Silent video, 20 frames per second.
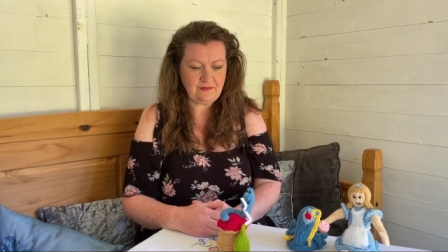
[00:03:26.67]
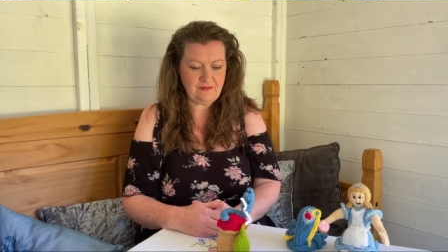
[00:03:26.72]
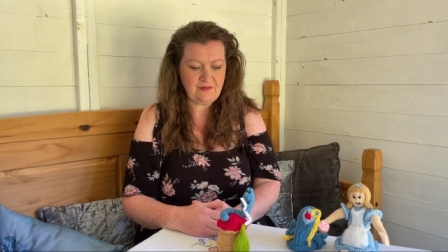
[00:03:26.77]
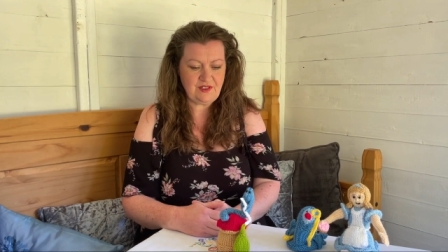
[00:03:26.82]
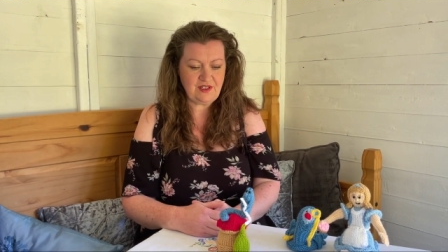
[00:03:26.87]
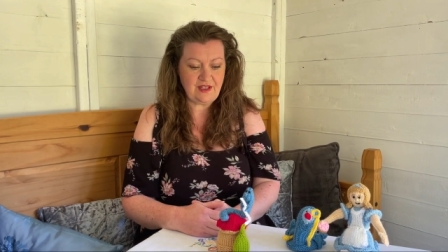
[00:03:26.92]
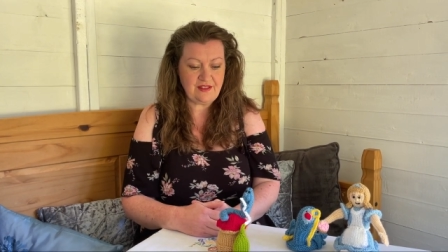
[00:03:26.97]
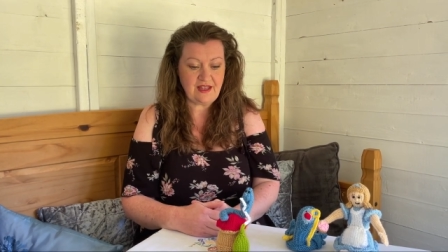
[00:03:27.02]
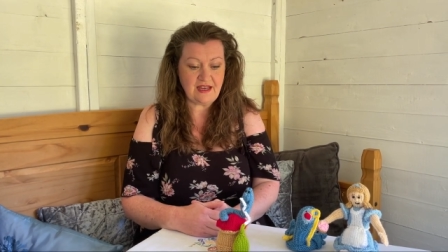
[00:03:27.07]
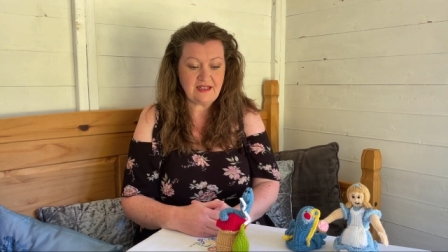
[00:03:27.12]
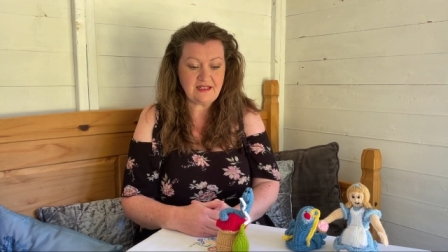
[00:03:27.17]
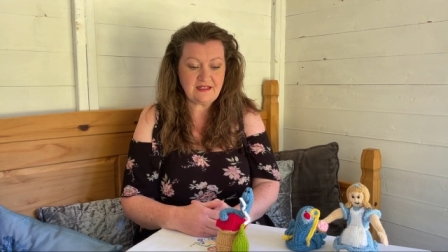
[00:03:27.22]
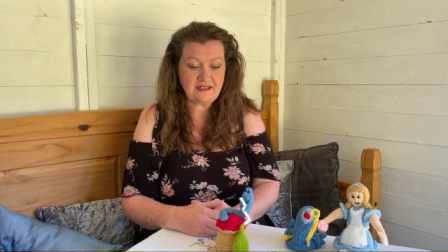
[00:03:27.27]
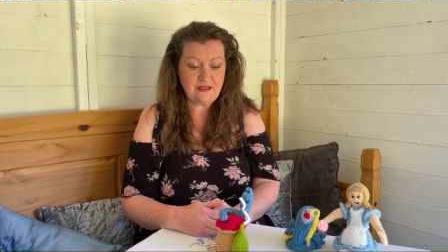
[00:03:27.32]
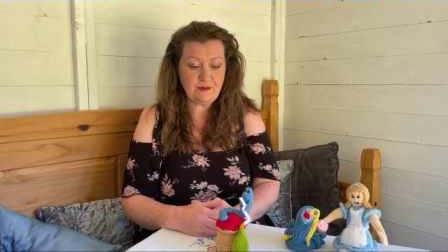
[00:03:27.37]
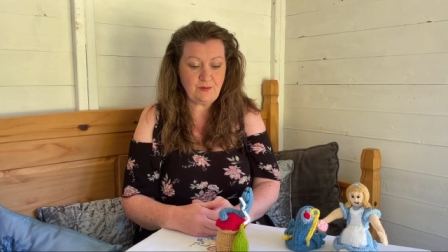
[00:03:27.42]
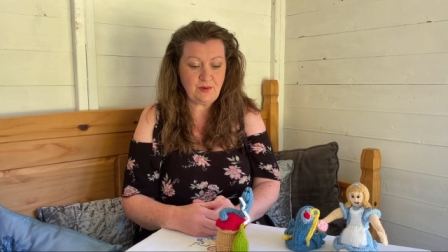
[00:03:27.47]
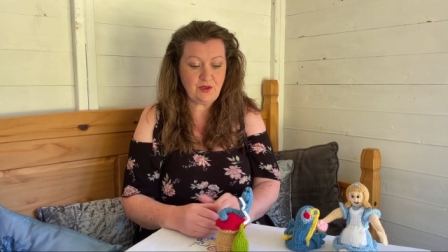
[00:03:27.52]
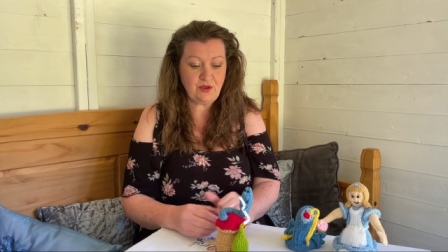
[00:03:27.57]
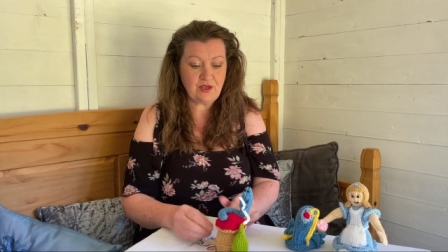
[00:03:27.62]
So that's the
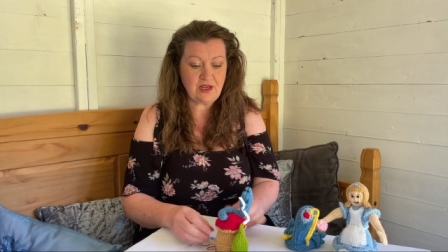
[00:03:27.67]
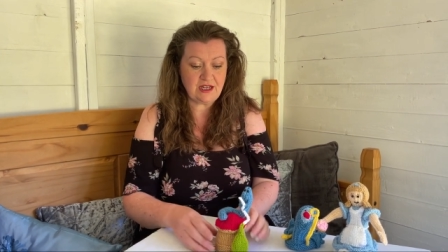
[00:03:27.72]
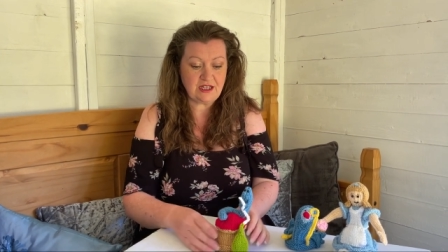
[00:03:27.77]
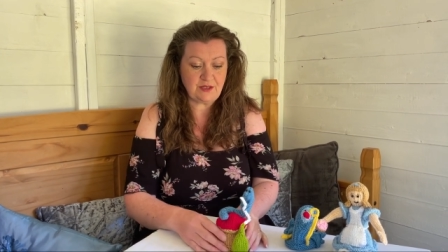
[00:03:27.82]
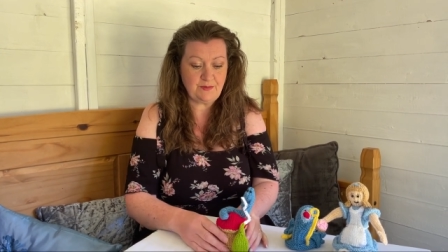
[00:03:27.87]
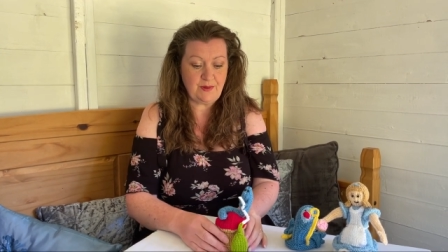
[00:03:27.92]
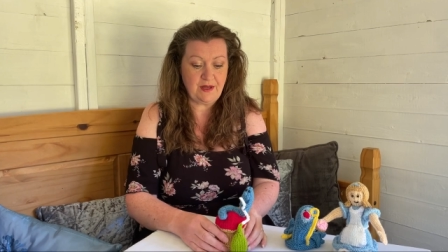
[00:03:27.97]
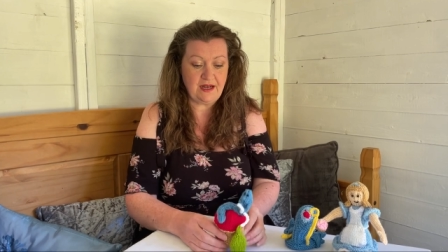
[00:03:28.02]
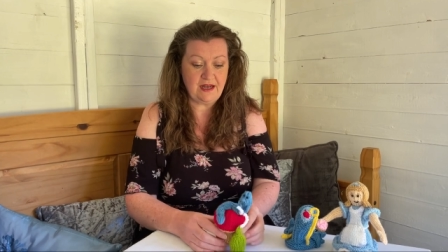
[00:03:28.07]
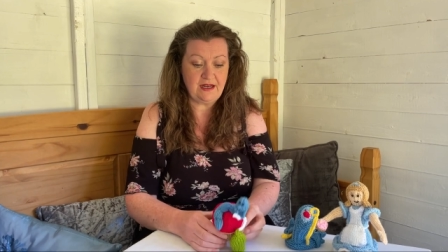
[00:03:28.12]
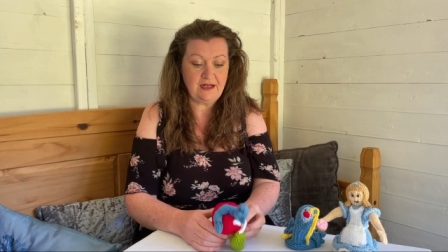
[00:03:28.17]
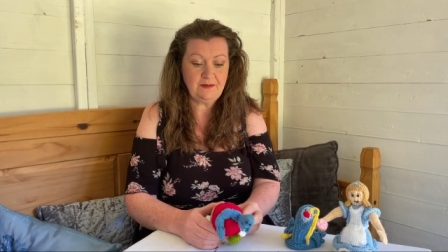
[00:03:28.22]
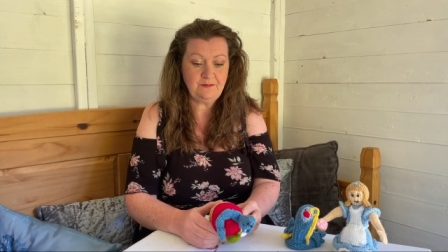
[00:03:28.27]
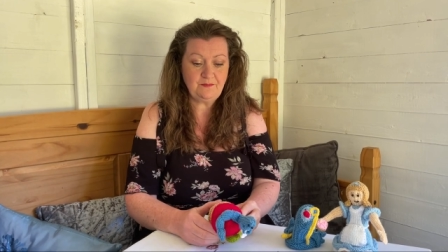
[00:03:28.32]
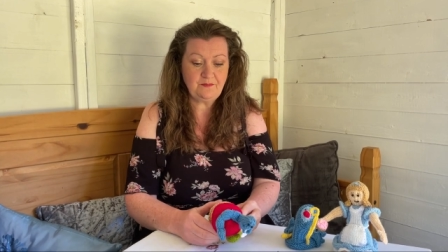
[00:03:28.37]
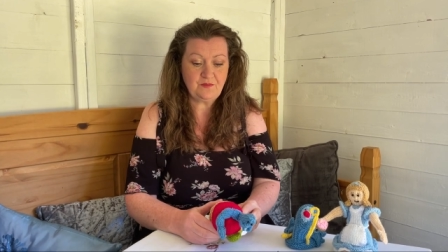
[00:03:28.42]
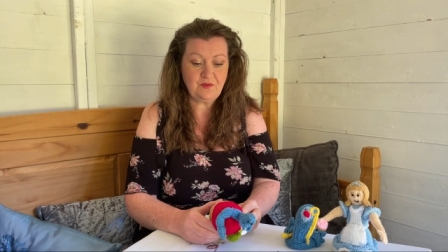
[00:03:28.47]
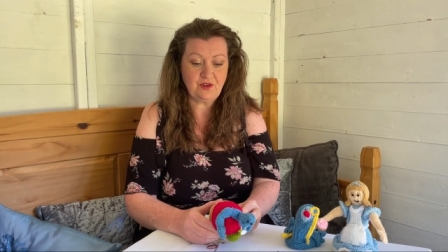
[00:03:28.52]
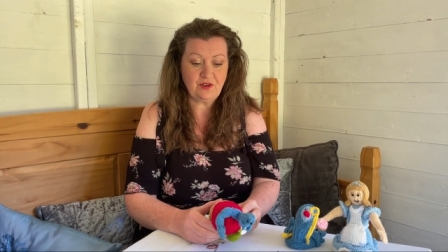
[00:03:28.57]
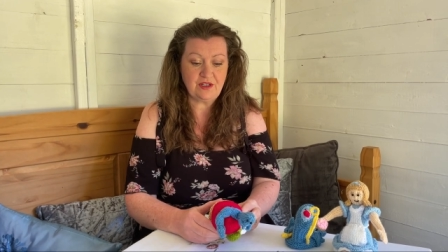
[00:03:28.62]
blue caterpillar
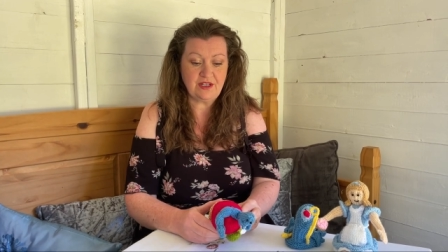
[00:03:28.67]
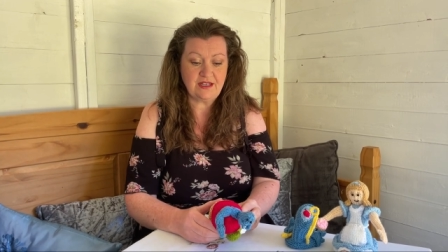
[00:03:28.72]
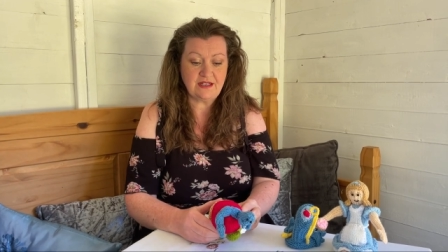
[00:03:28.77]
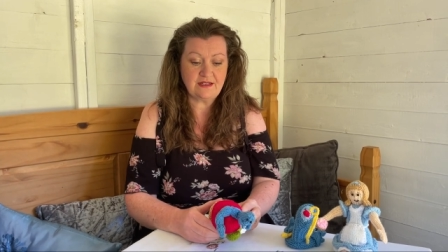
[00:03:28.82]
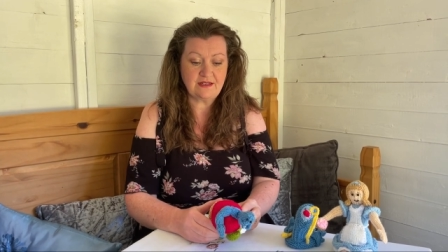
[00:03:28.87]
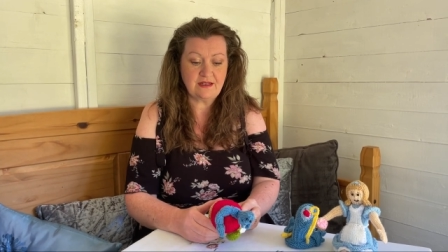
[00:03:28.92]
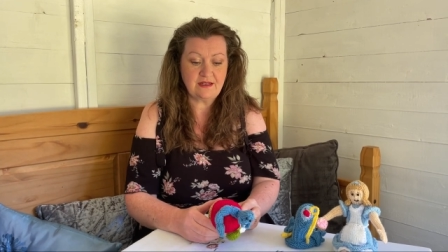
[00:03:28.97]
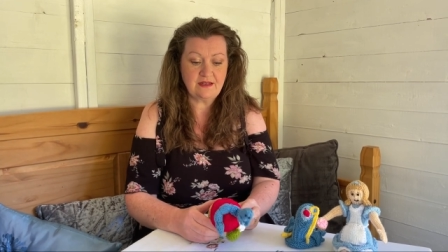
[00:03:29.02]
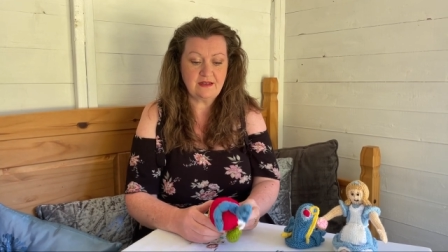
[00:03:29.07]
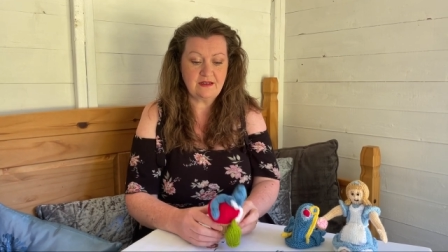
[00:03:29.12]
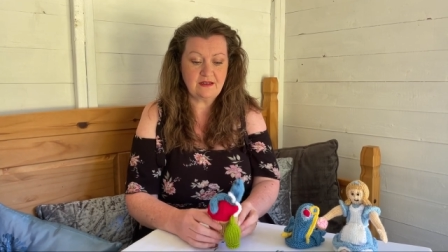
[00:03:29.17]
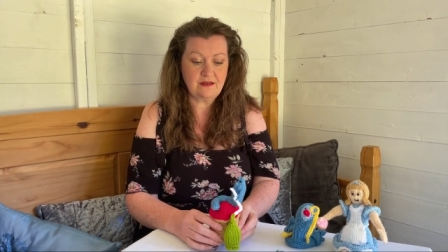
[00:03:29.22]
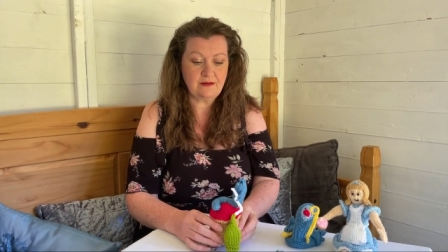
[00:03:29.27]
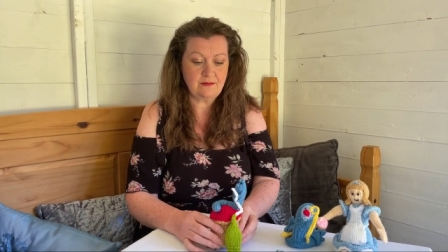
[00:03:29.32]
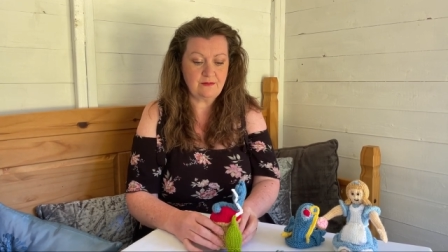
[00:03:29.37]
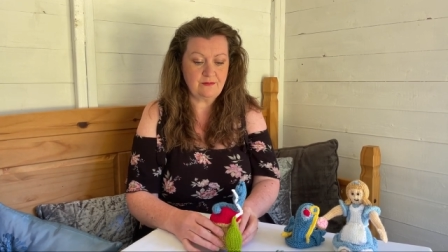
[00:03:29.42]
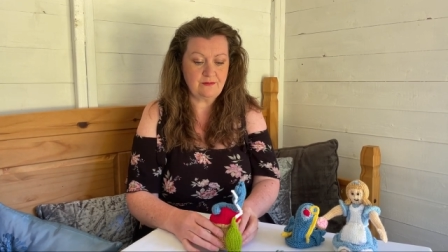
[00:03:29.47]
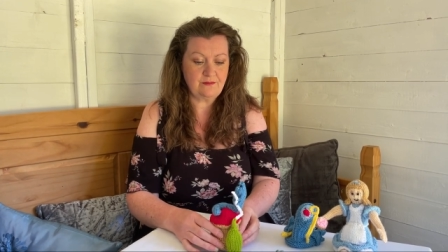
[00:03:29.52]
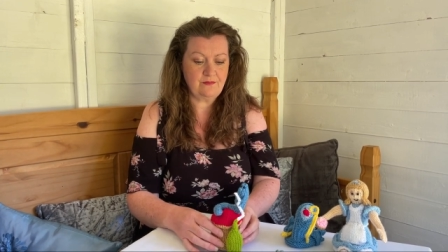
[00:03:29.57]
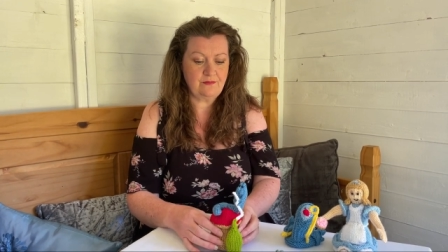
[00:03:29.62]
on his
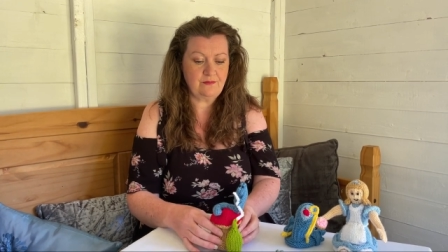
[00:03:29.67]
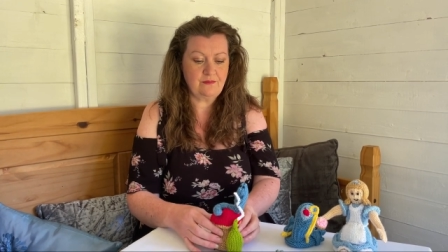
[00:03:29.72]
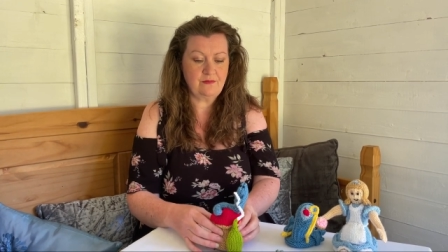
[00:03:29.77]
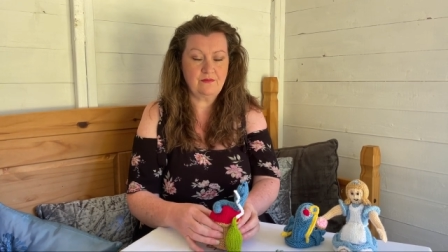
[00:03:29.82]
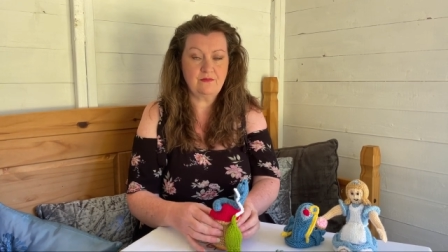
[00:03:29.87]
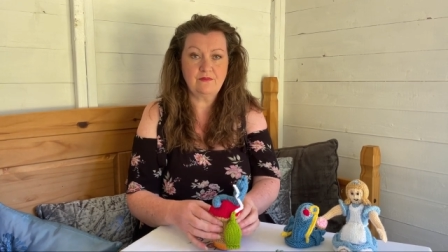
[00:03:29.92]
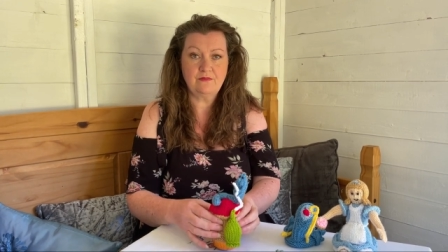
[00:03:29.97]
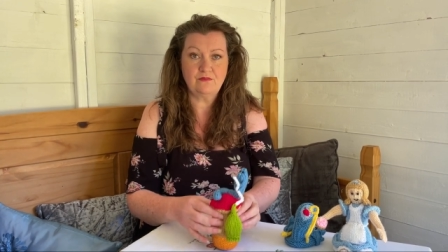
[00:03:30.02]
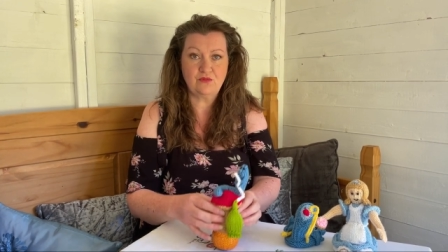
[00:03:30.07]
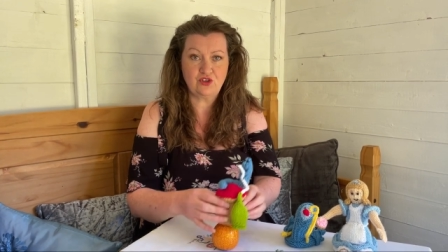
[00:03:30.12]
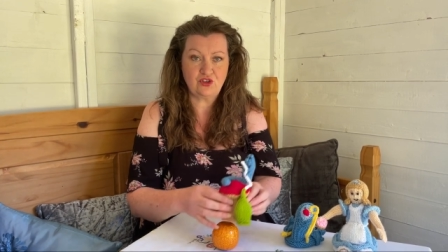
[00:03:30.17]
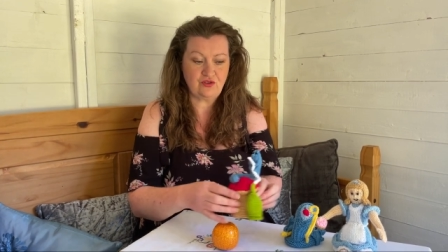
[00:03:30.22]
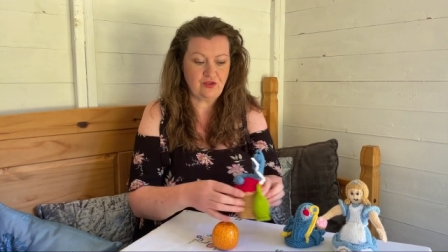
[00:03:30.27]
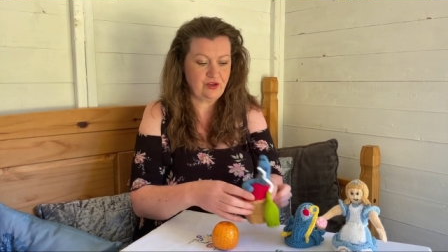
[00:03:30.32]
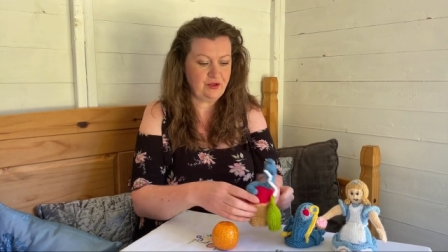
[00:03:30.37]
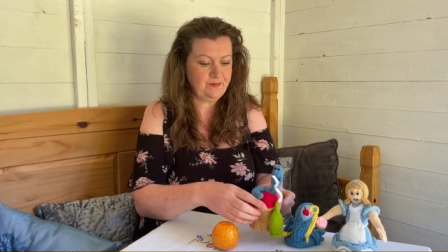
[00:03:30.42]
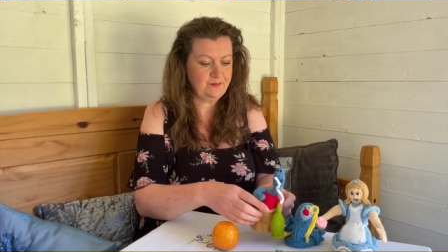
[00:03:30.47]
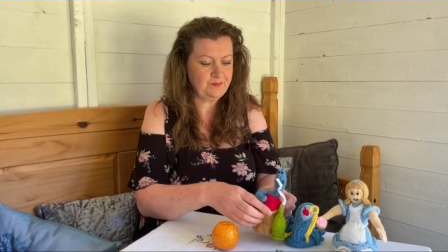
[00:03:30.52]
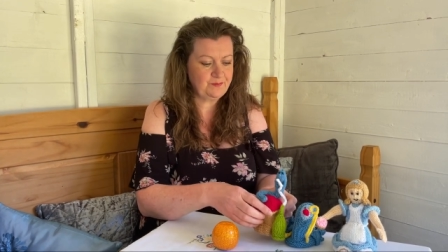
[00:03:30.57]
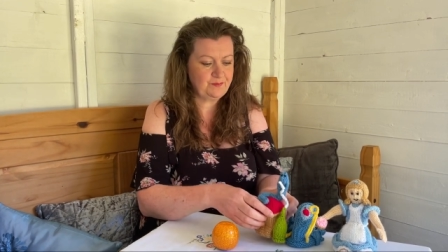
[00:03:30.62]

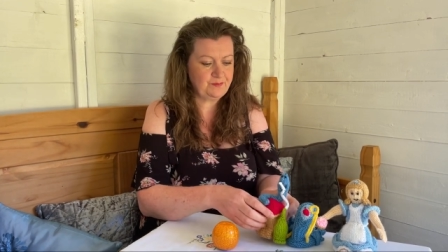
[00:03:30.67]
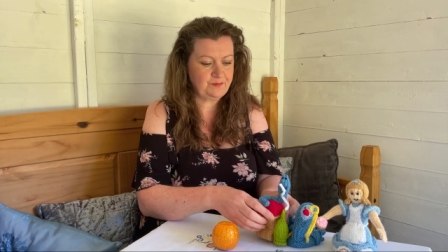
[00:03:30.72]
mushroom.